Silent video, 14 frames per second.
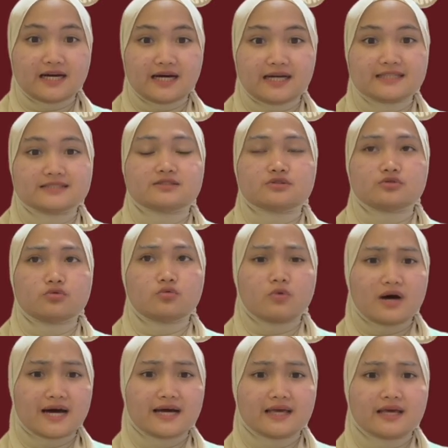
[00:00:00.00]
as to
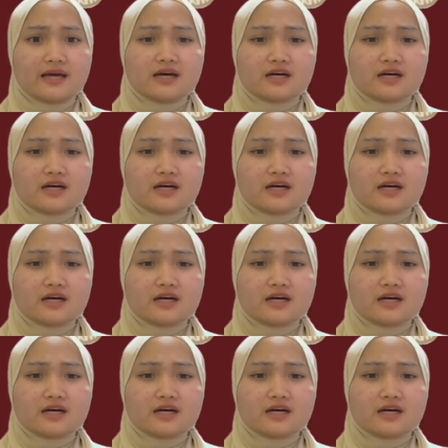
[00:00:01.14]
why